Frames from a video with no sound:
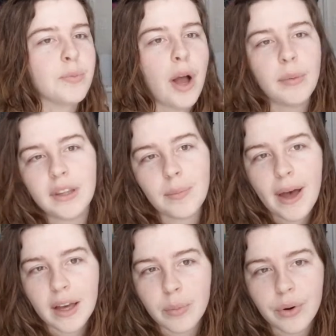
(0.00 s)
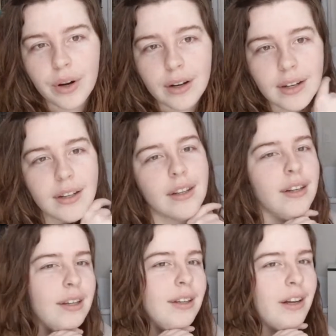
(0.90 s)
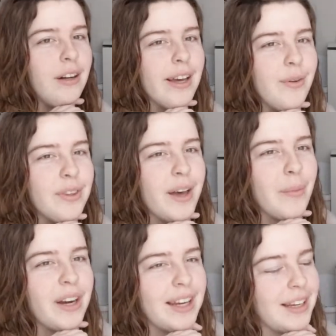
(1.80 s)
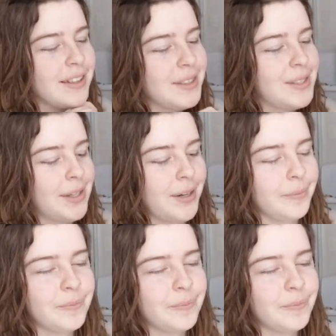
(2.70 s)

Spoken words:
Probably the pegboard I'll get with that money. So,